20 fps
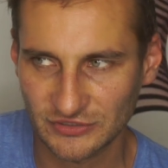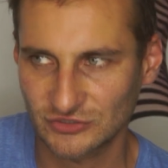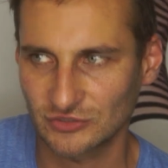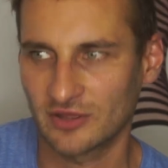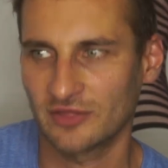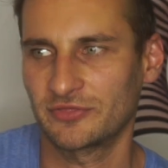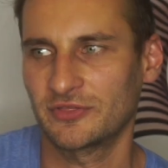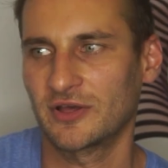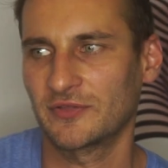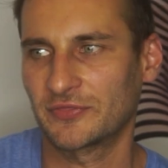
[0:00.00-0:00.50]
So
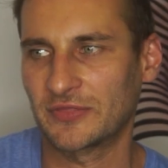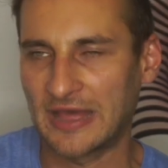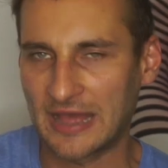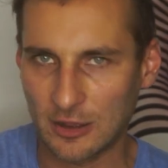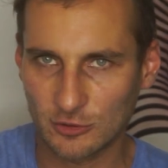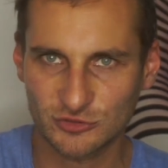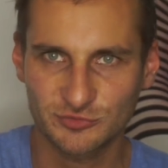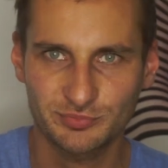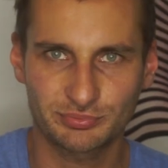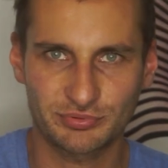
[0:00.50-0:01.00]
I thought the
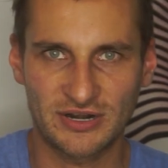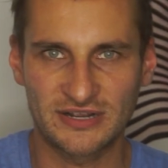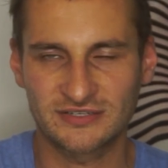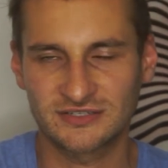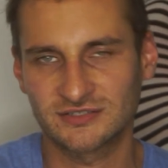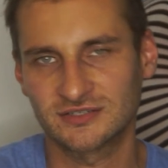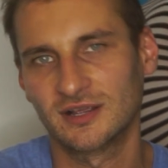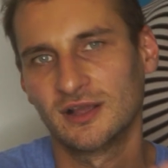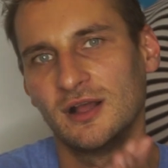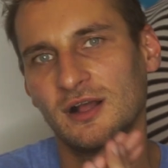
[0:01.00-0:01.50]
house
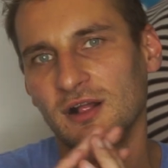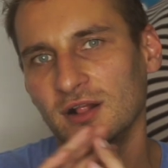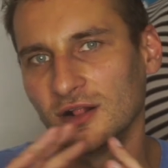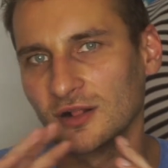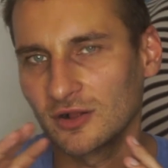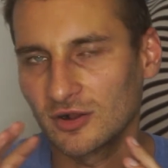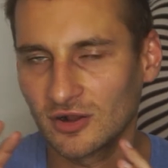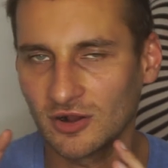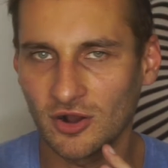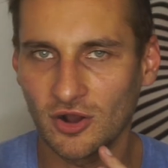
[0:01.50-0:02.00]
prices
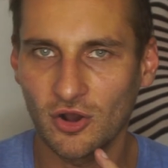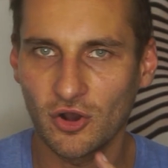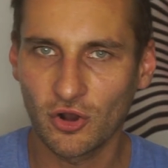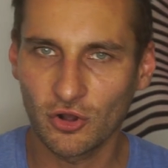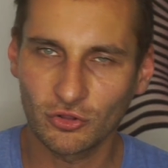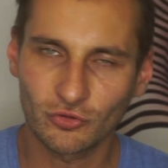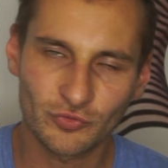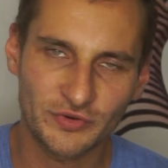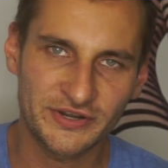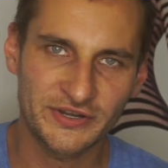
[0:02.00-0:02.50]

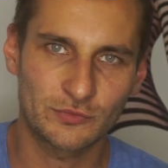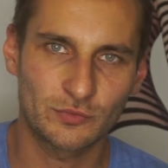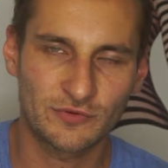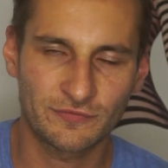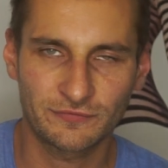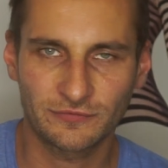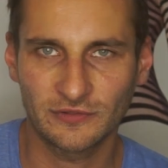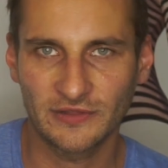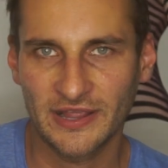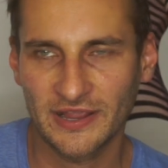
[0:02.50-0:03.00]
already
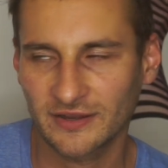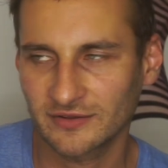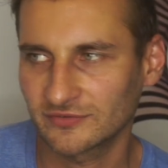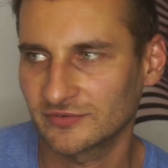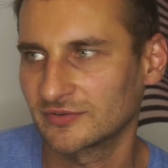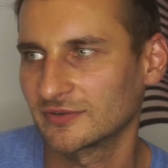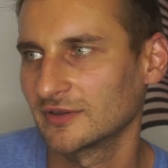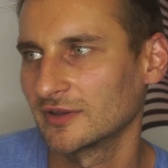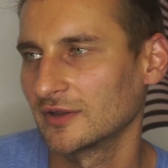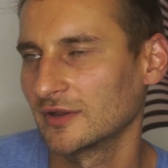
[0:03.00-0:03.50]
reflect
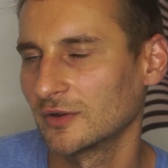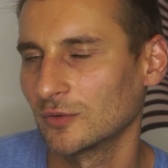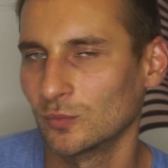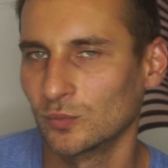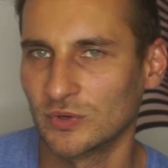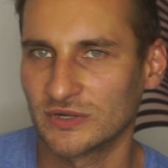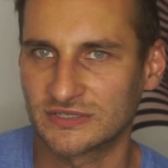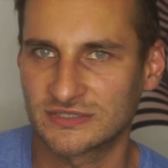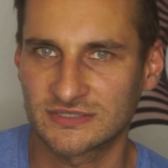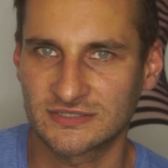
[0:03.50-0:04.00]

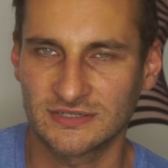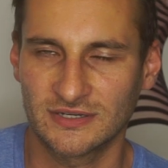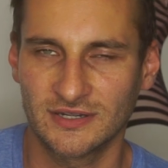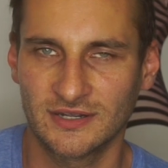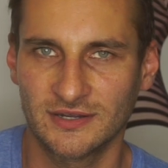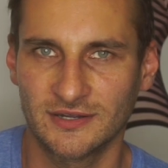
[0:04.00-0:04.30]
this